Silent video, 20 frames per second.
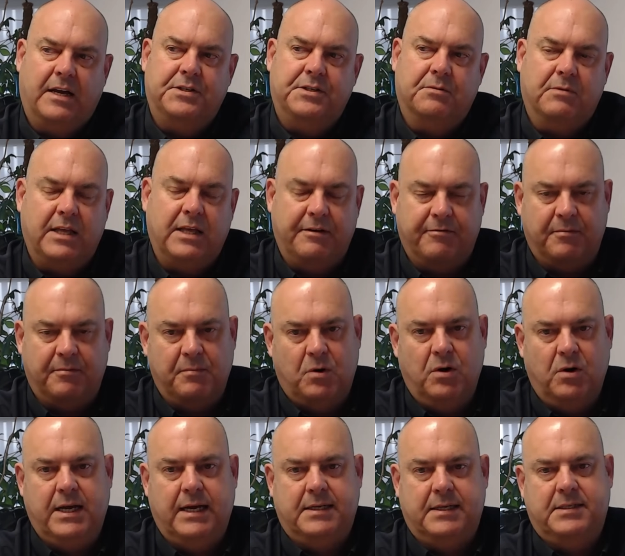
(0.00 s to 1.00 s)
with even more
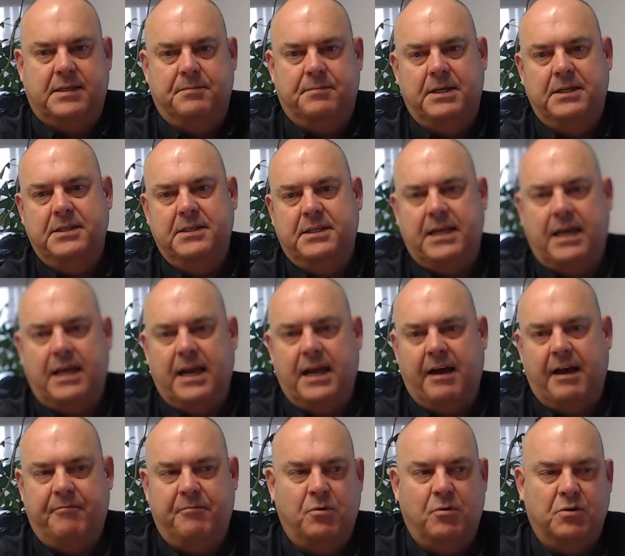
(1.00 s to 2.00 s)
customers and
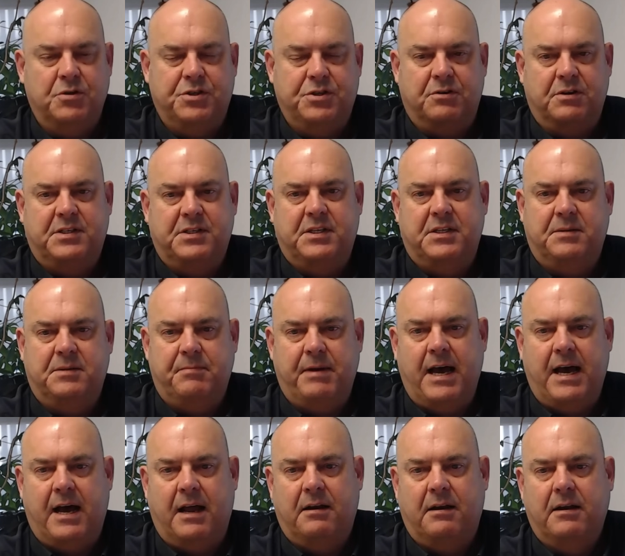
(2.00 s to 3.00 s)
have more choices
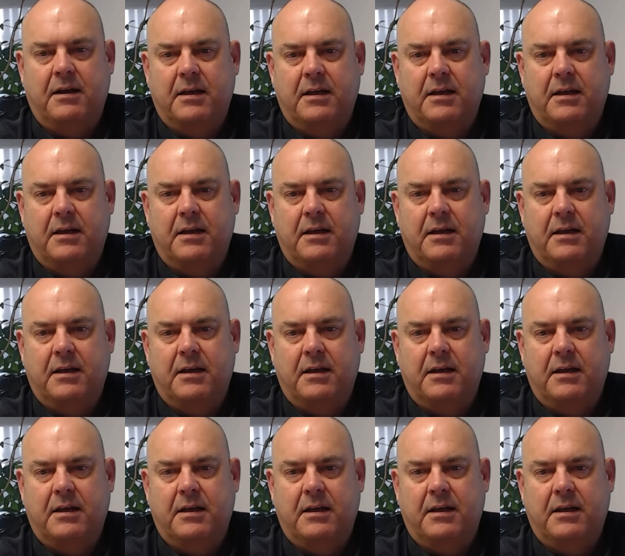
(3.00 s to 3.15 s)
about